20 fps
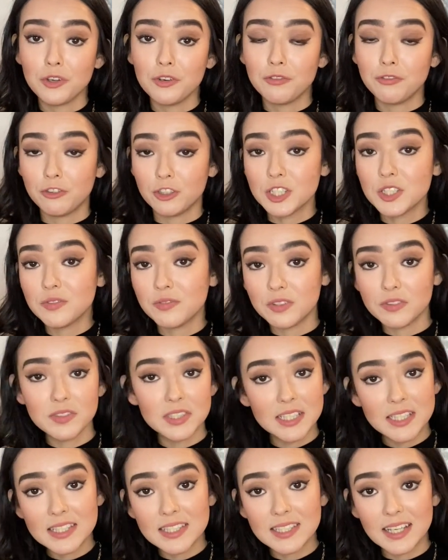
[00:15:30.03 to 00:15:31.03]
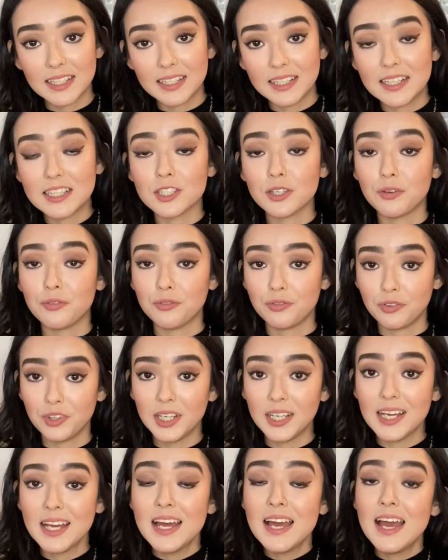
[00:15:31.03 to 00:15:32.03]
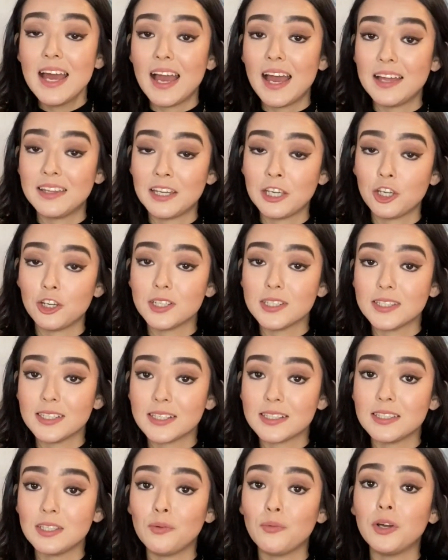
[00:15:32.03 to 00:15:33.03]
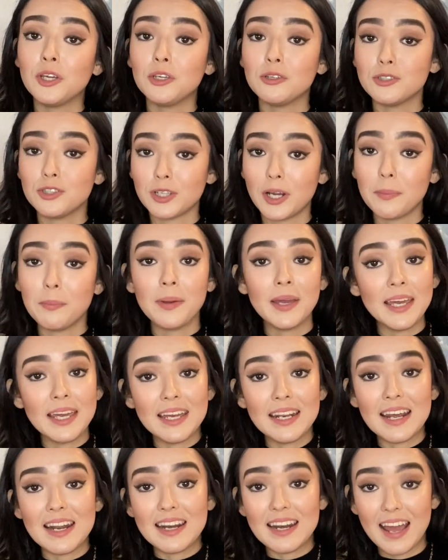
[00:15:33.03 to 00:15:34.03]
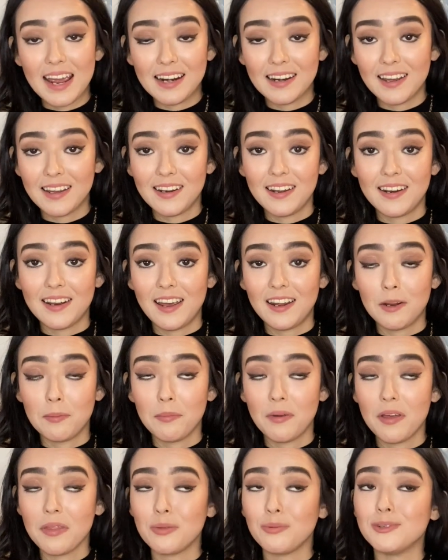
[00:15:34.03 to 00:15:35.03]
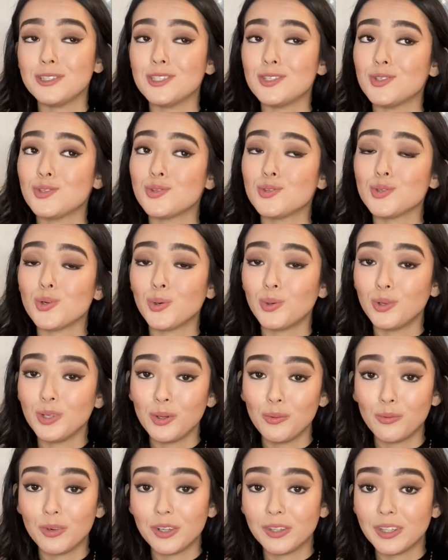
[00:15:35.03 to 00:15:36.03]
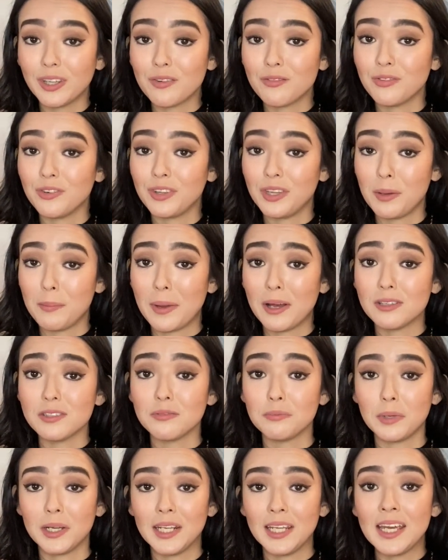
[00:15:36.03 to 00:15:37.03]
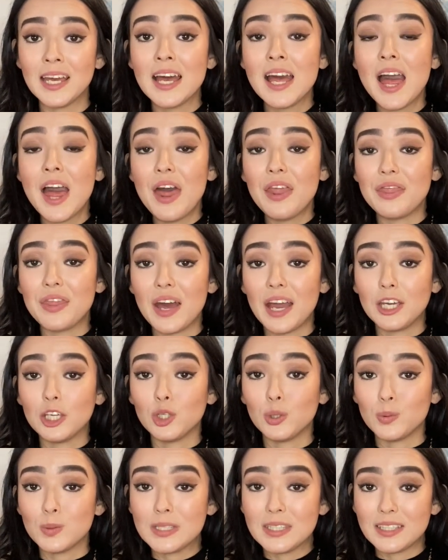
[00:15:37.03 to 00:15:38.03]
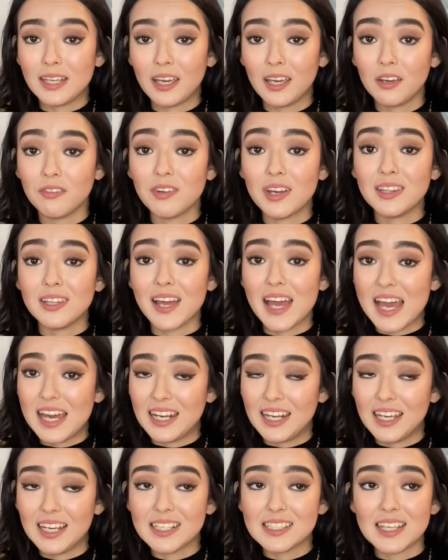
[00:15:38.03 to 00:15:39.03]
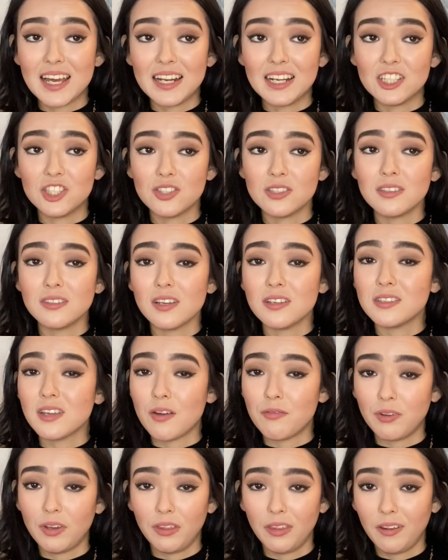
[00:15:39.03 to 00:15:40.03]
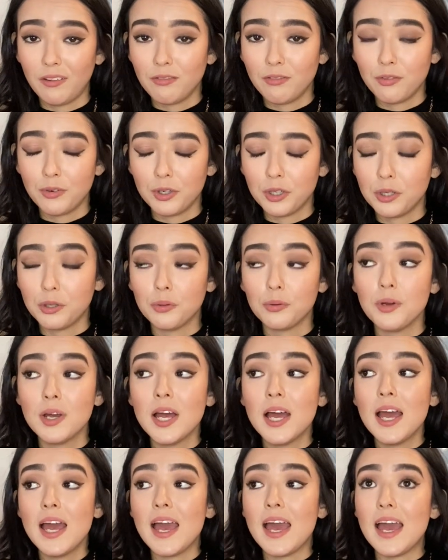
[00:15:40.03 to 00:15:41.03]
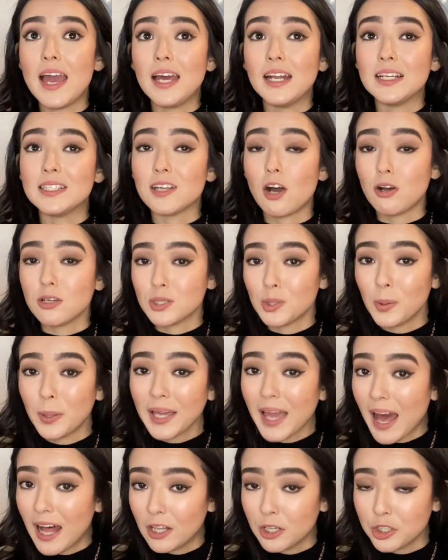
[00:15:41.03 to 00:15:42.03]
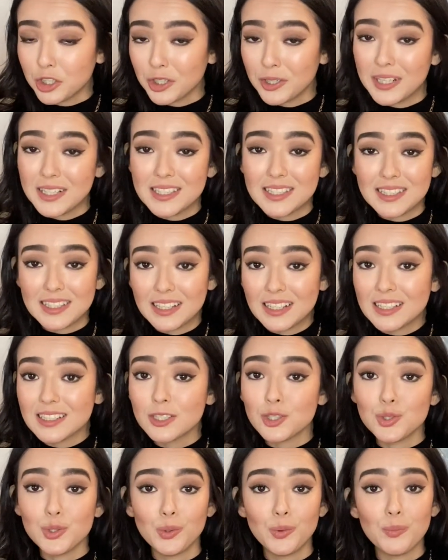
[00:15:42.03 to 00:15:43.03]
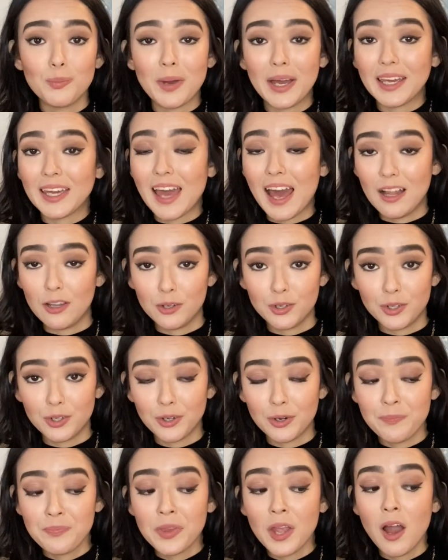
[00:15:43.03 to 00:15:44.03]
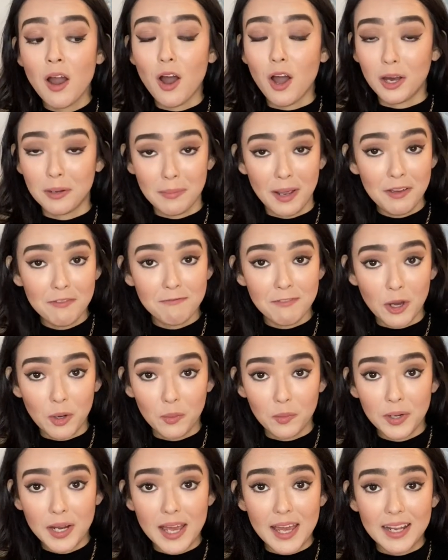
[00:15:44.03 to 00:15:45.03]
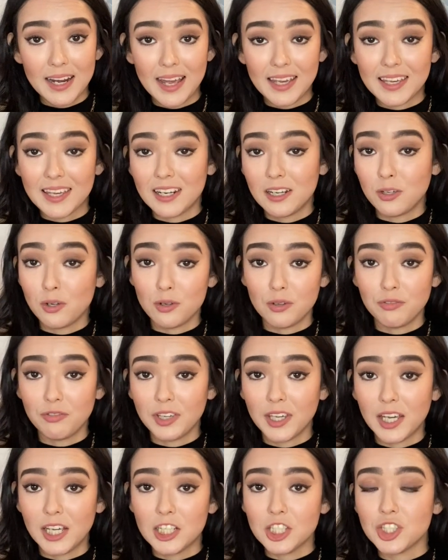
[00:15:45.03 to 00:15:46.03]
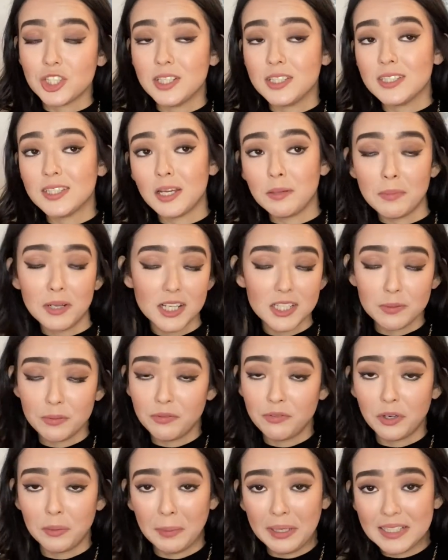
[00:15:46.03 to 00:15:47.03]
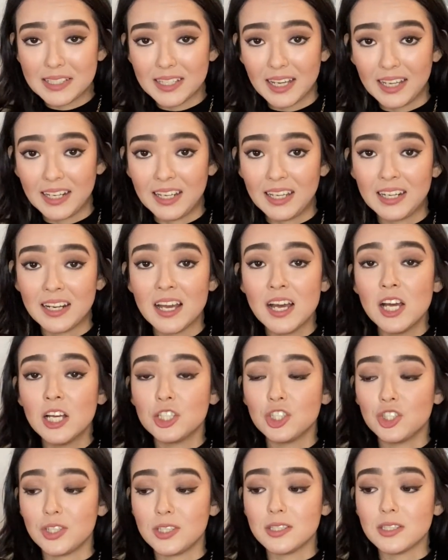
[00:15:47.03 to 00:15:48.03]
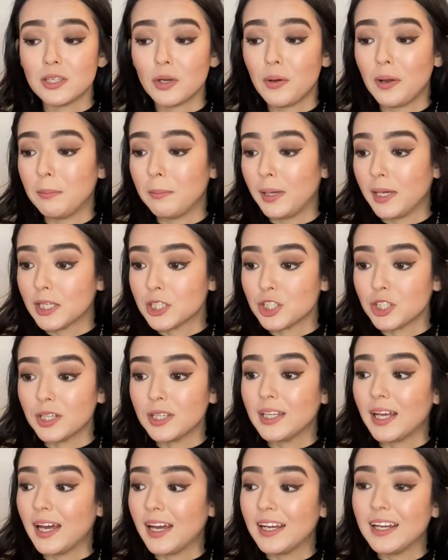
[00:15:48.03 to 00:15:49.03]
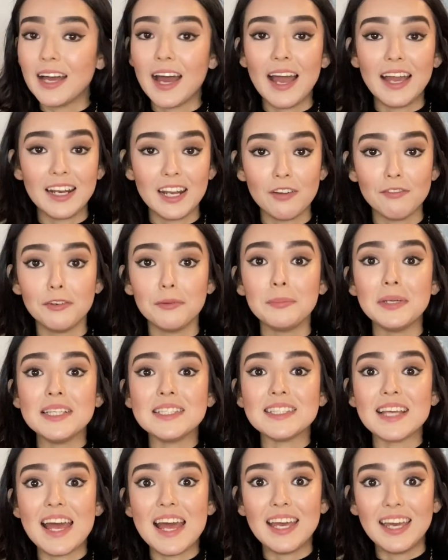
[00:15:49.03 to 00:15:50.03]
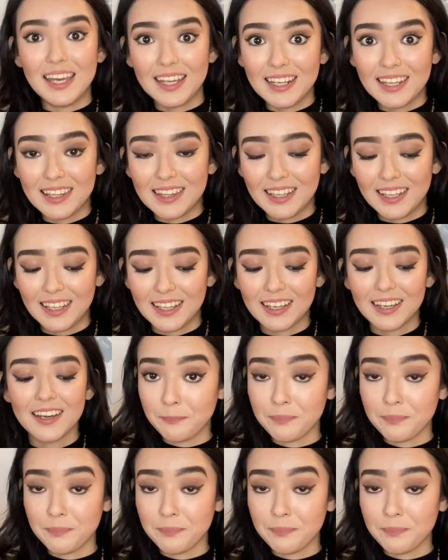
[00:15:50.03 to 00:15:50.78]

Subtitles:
Your first 15 signings are free. And then your 61, you start paying $9.99 a month, which is totally worth it for the amount of money that you save and the headaches. And it just does everything for you. And it's also a calendar. It syncs to my calendar on my phone, and I get a notification 10 minutes before my signing, just so I make sure that I never miss anything.